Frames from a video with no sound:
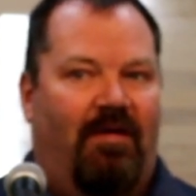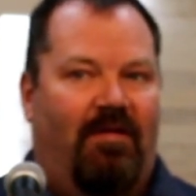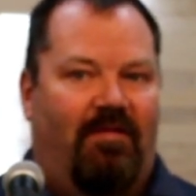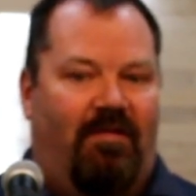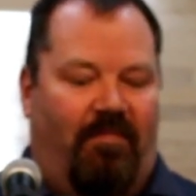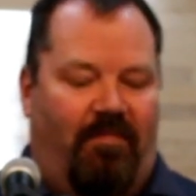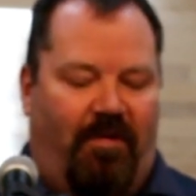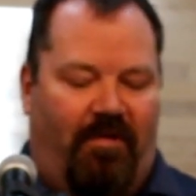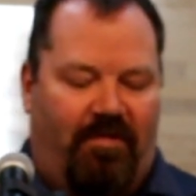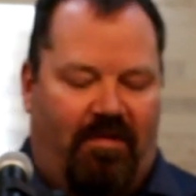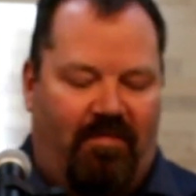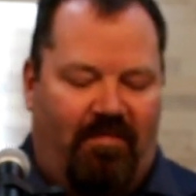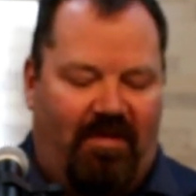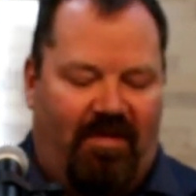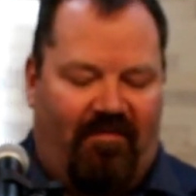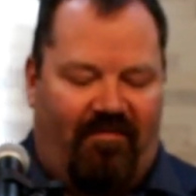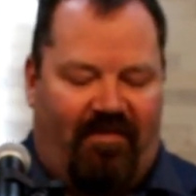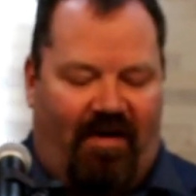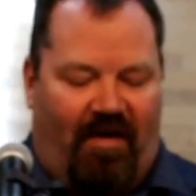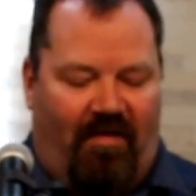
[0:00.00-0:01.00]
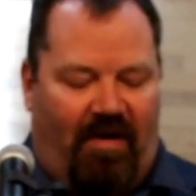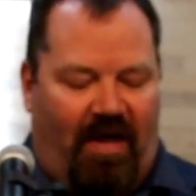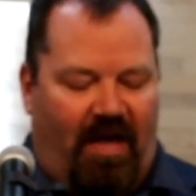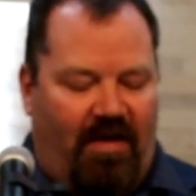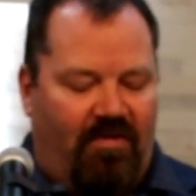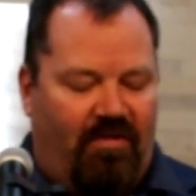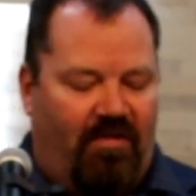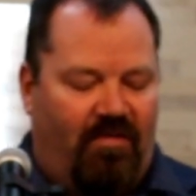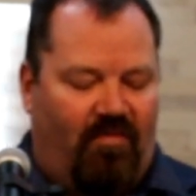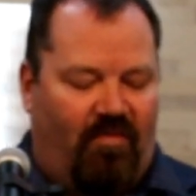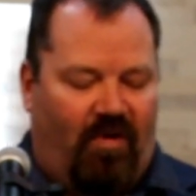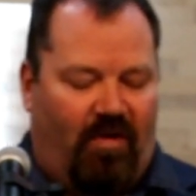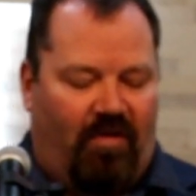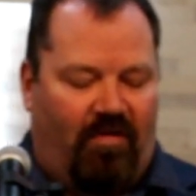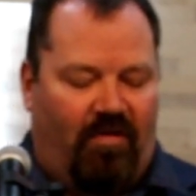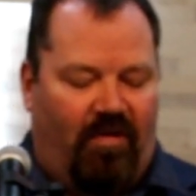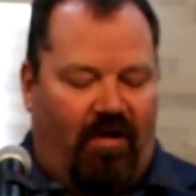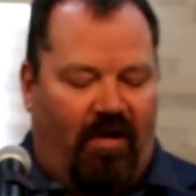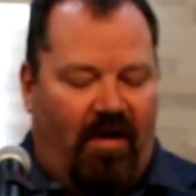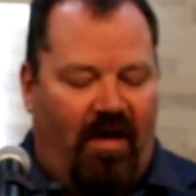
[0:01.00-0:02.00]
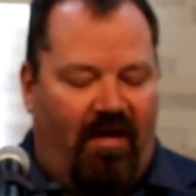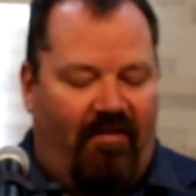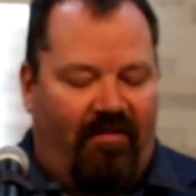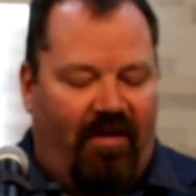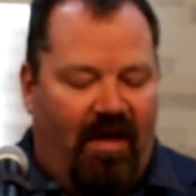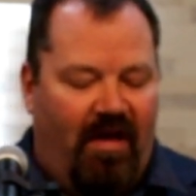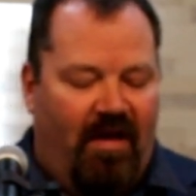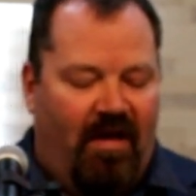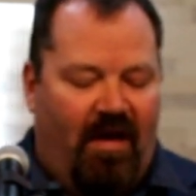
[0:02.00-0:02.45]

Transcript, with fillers: supposed to be the foundations weren't clear enough.